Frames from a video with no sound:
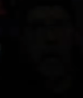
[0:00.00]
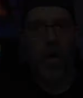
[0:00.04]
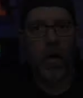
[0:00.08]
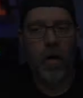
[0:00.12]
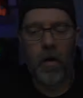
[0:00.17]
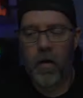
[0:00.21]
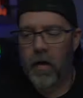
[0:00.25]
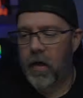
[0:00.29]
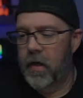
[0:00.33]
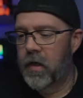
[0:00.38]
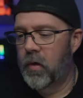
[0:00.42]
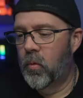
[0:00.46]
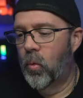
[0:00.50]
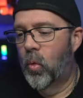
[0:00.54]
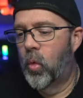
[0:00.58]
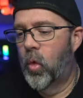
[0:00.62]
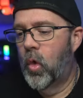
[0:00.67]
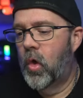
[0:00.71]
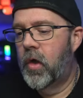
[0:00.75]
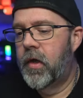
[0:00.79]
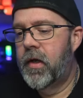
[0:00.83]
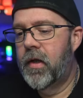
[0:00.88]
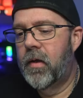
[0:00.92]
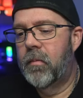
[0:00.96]
All right,
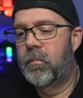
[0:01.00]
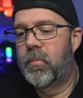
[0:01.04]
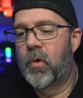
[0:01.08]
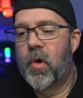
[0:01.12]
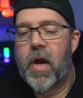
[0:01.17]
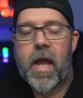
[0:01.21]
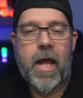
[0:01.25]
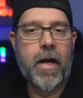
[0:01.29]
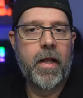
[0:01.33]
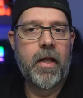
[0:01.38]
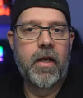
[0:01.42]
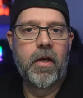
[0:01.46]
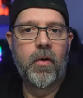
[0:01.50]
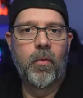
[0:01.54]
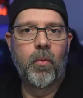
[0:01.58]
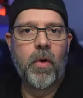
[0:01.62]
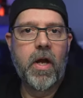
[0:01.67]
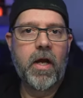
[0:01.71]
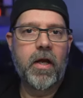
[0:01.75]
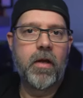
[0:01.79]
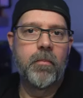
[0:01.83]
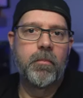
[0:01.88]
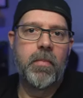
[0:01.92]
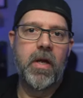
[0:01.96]
would Brannon
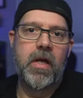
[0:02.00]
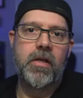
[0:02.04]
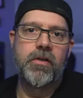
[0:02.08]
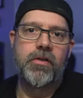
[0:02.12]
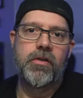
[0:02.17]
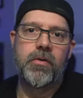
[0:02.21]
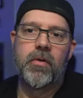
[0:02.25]
recommend